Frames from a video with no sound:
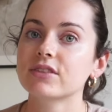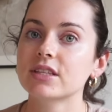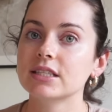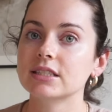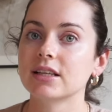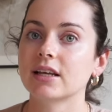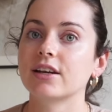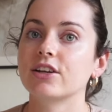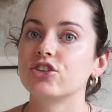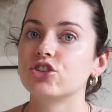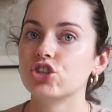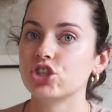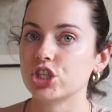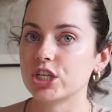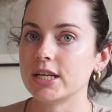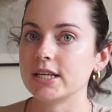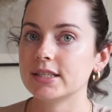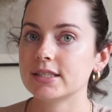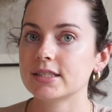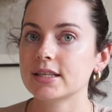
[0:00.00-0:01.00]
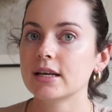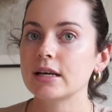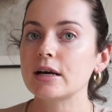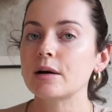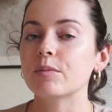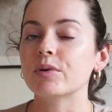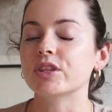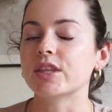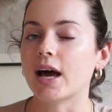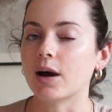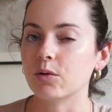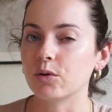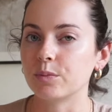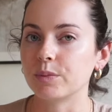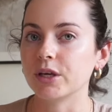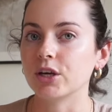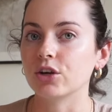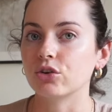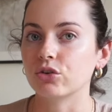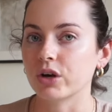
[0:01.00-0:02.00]
the linen sheets, but that would
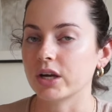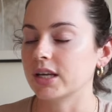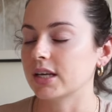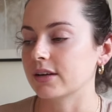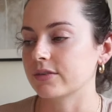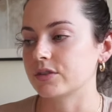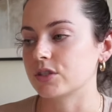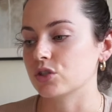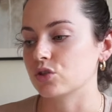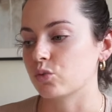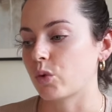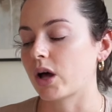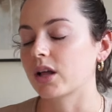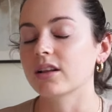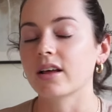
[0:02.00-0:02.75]
be a great gift as well.